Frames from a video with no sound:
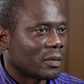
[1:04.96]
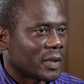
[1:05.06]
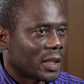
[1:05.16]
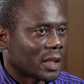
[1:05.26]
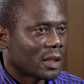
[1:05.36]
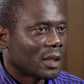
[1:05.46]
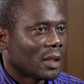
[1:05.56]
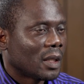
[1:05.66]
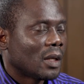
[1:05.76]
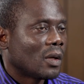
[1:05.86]
of data.
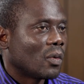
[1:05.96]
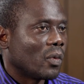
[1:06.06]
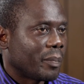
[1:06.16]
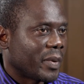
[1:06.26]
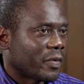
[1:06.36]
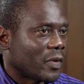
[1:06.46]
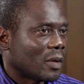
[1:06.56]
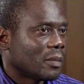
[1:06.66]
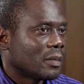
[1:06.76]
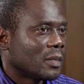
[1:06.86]
We
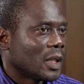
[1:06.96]
perform